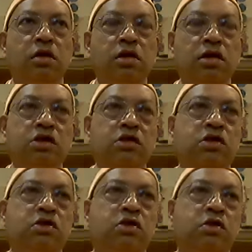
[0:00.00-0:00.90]

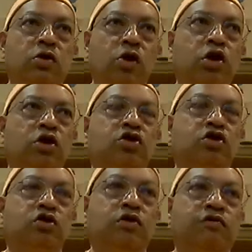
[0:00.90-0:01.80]
this
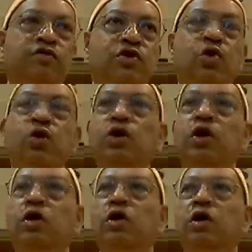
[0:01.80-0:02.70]
knowledge of
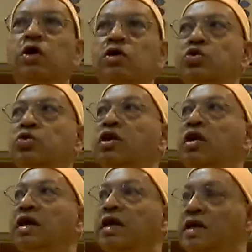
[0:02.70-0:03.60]
yoga should
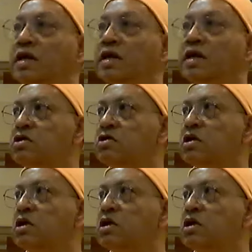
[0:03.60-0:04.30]
lead us